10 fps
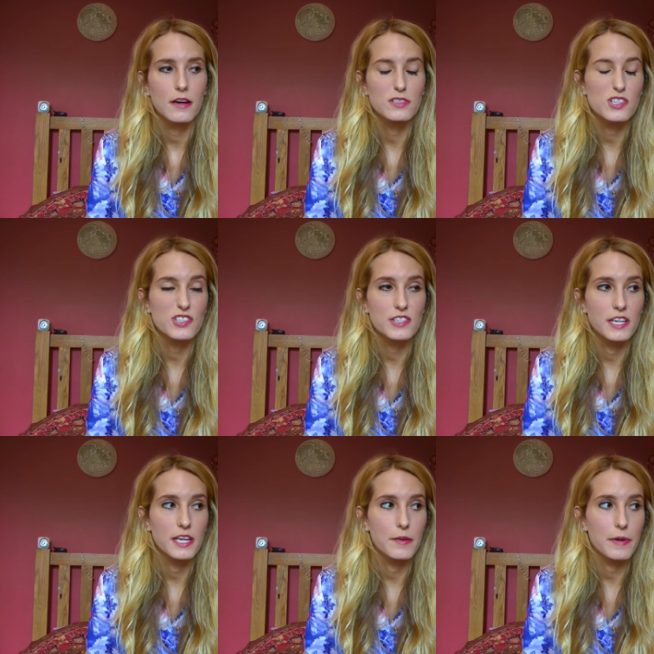I was just
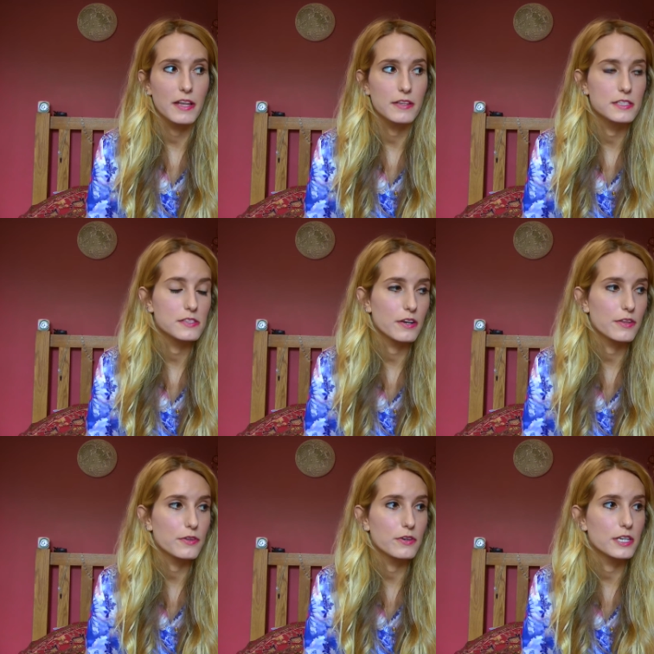thinking about this, so I
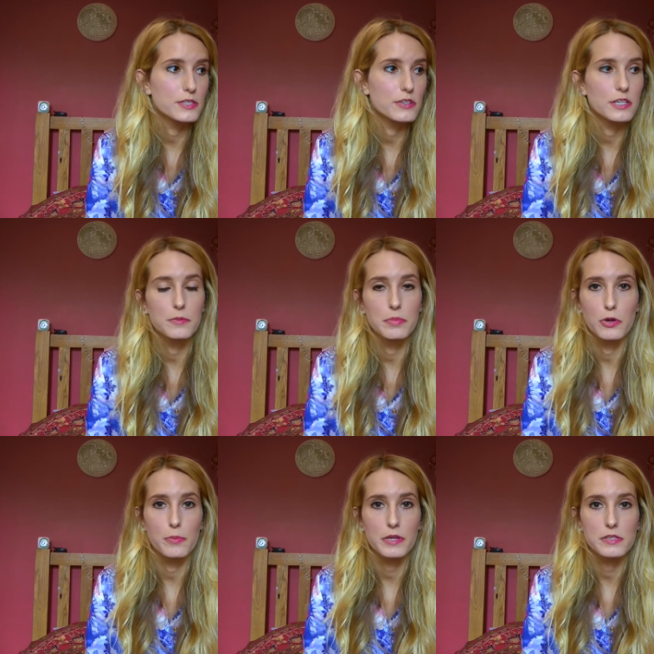thought I'd do a little
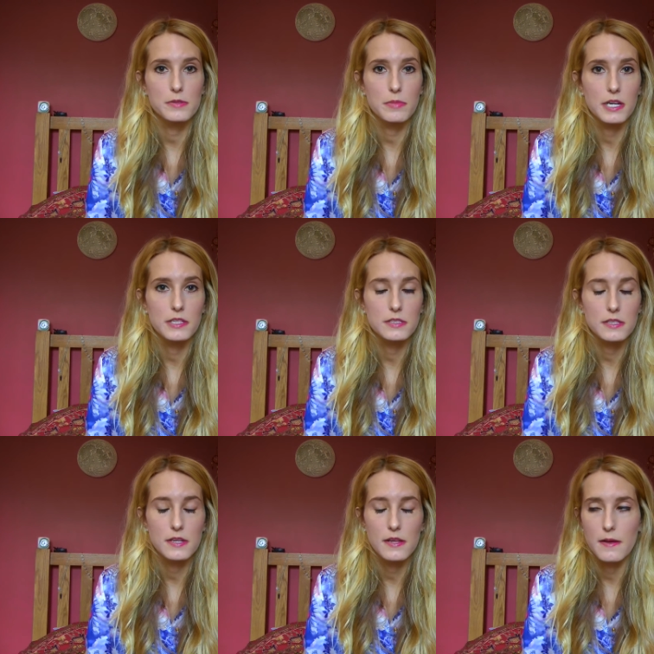blog post about
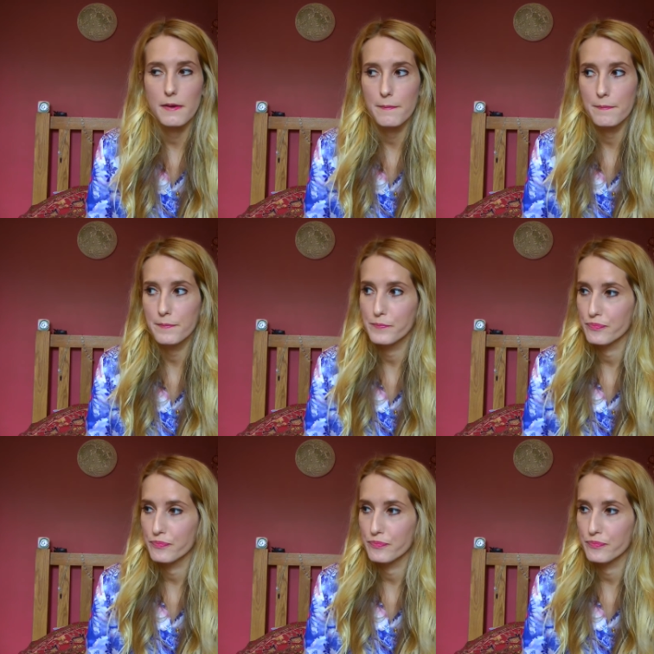it. Um,